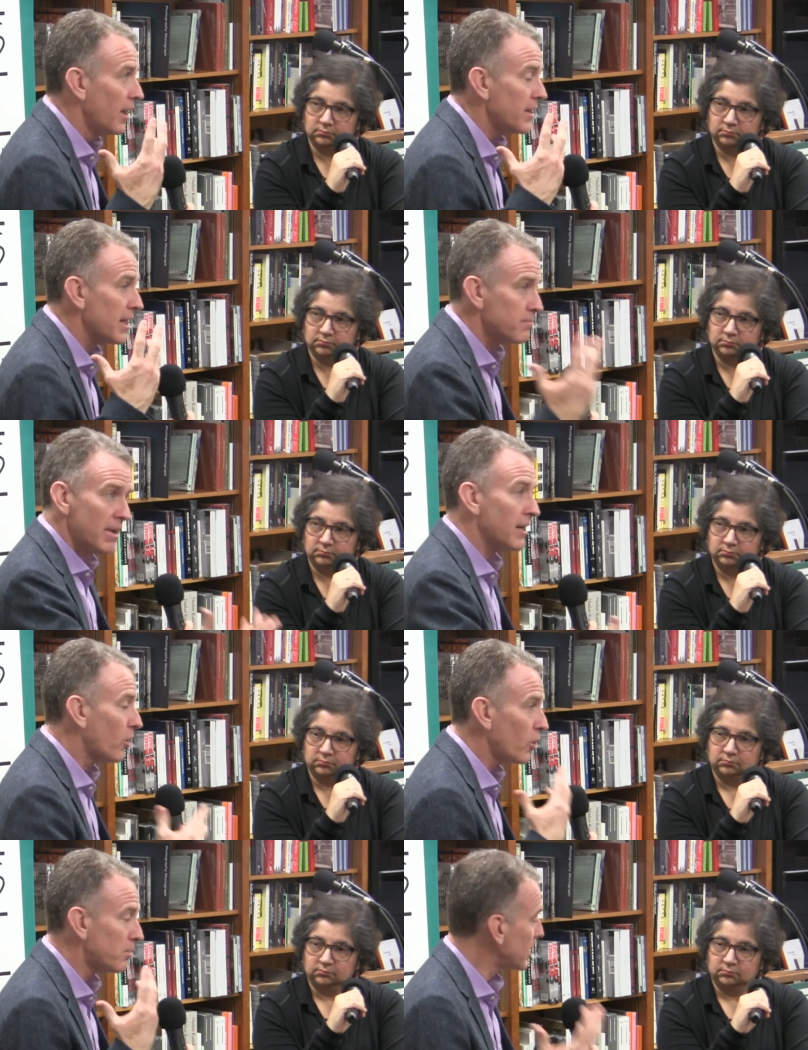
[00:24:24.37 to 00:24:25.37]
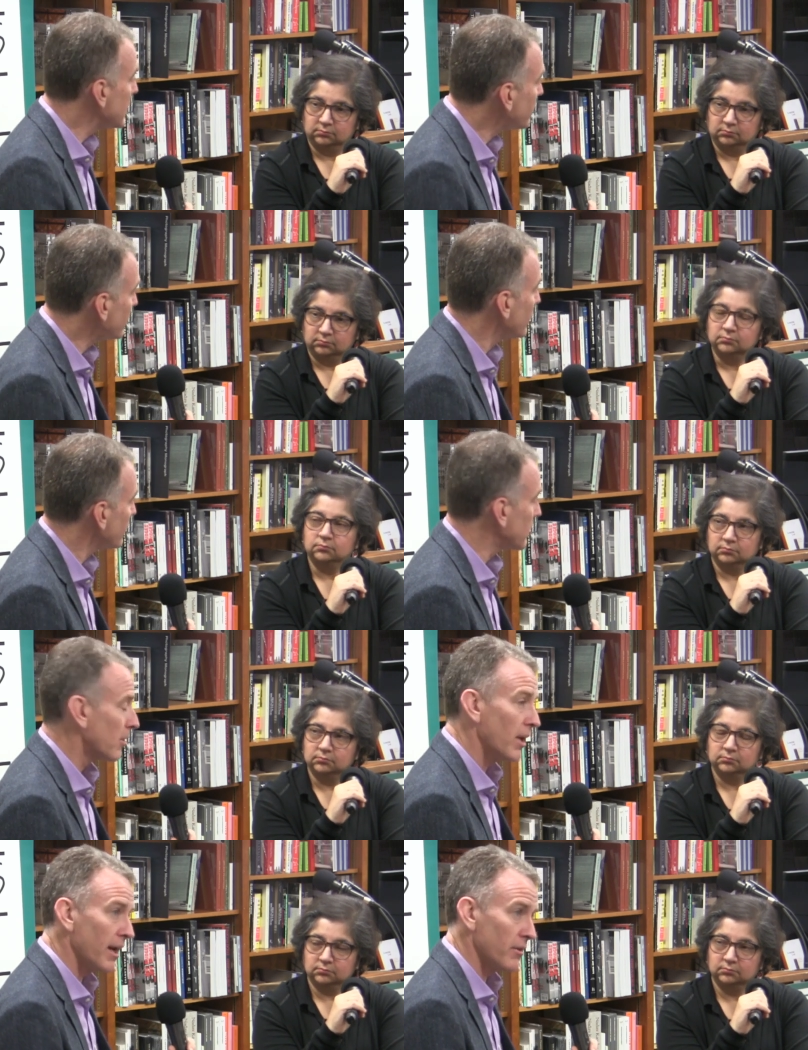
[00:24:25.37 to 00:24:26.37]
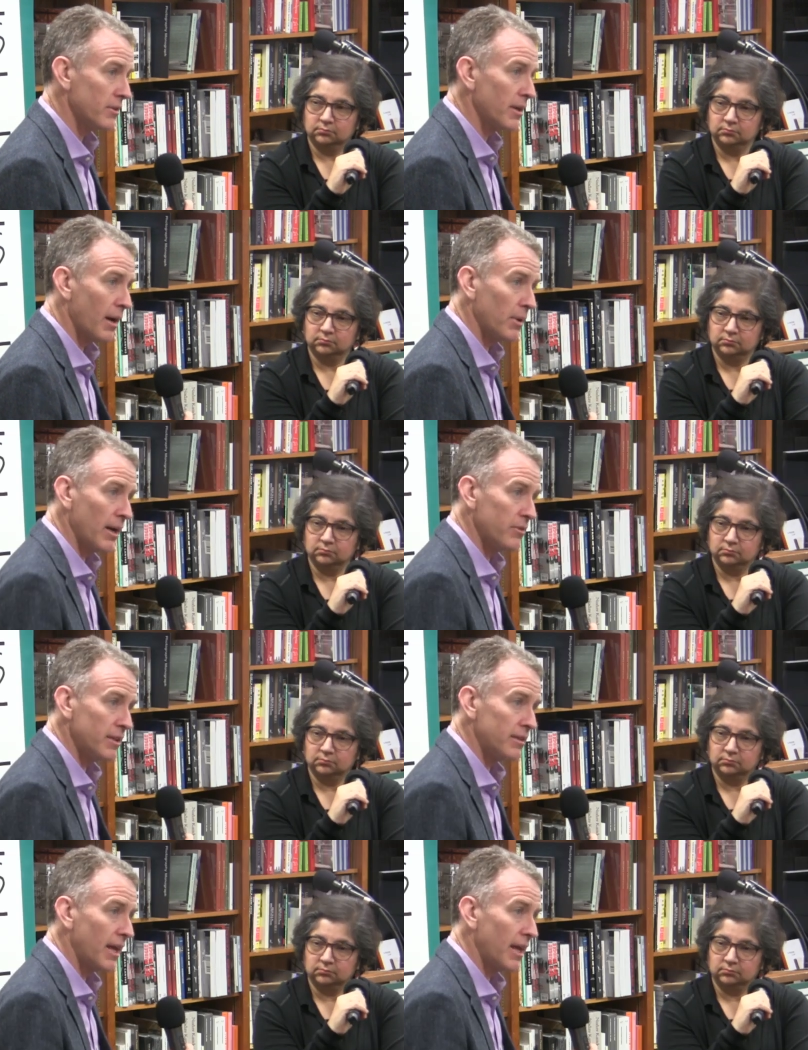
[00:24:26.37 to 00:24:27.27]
Speaker 1: They had made a whole belief system around, around it